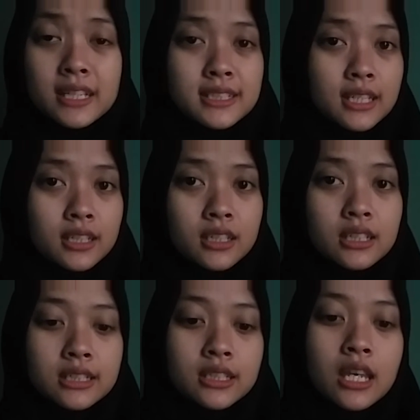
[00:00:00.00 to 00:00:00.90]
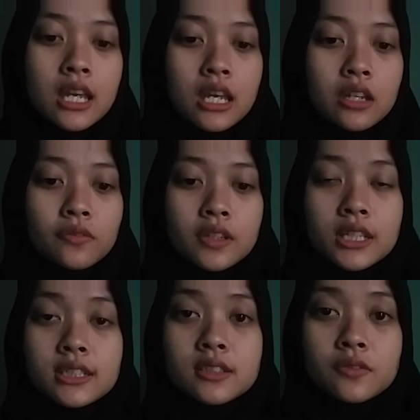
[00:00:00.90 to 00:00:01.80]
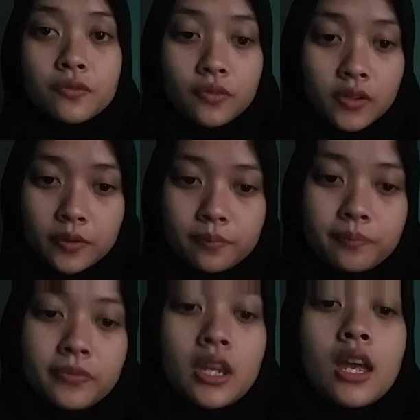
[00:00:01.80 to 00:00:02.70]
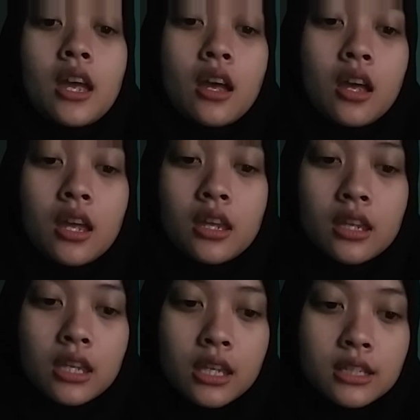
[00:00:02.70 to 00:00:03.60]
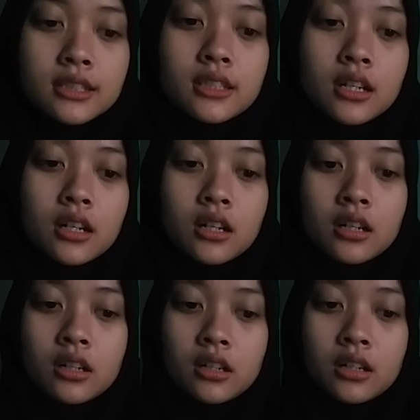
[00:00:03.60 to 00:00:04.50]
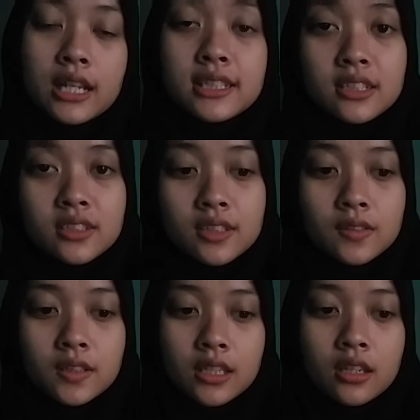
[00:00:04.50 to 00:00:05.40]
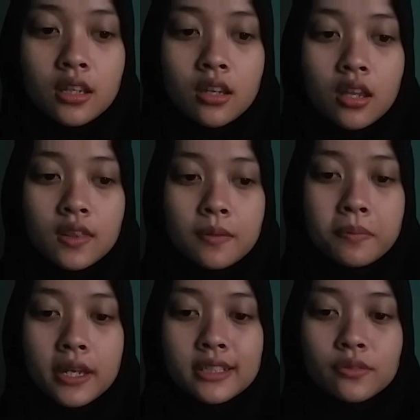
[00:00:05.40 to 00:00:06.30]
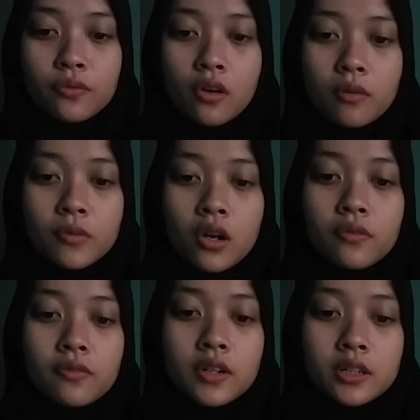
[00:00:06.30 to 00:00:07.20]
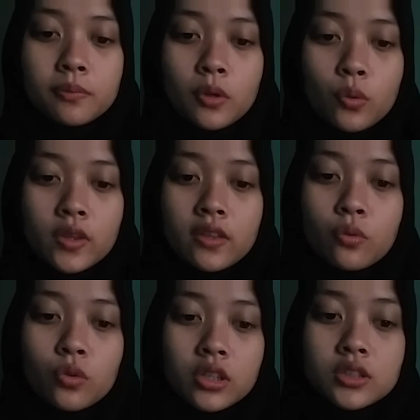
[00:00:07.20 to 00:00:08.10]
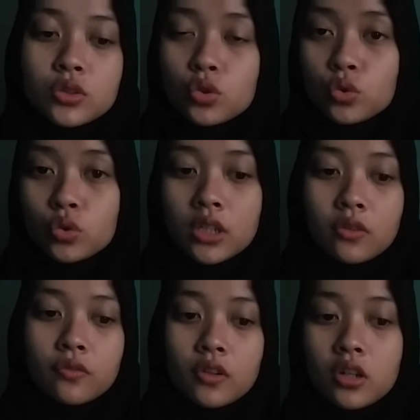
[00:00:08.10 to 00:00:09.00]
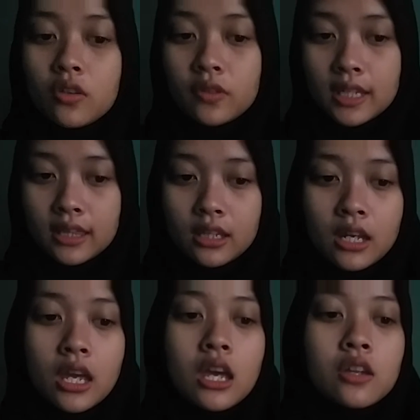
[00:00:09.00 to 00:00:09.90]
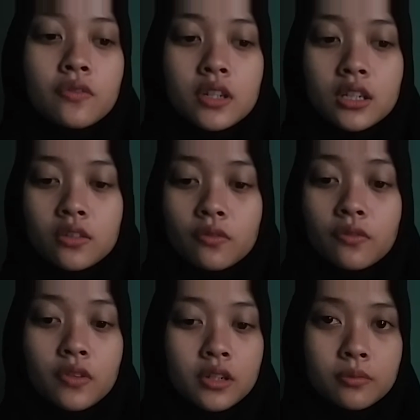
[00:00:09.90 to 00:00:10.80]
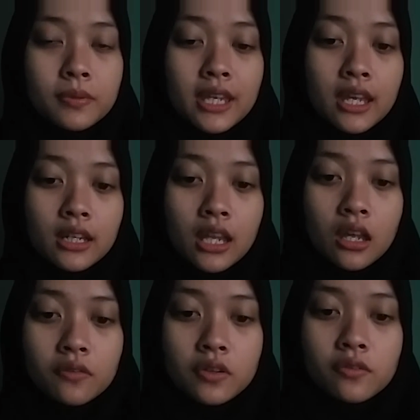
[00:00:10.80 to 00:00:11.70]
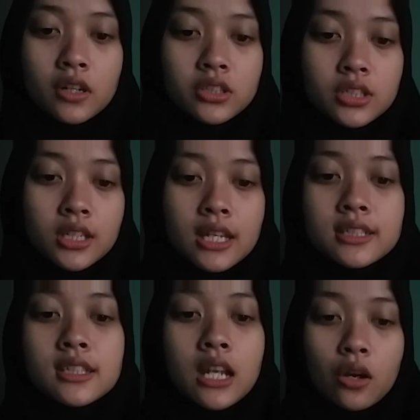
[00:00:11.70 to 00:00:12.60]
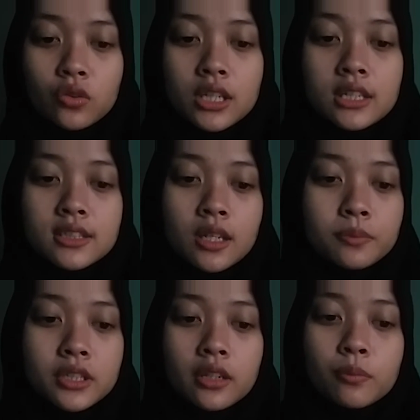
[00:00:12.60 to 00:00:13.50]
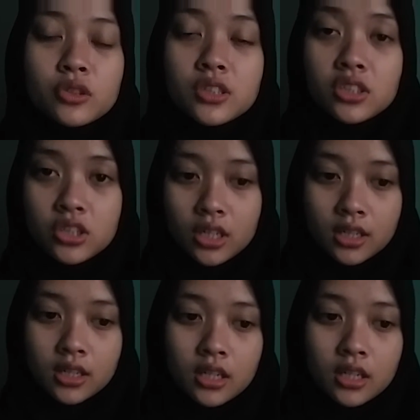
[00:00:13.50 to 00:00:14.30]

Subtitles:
Second is infinite verb. Is essentially the base form of verb with the word to in front of it. Infinite verb can have a function as noun in subject position.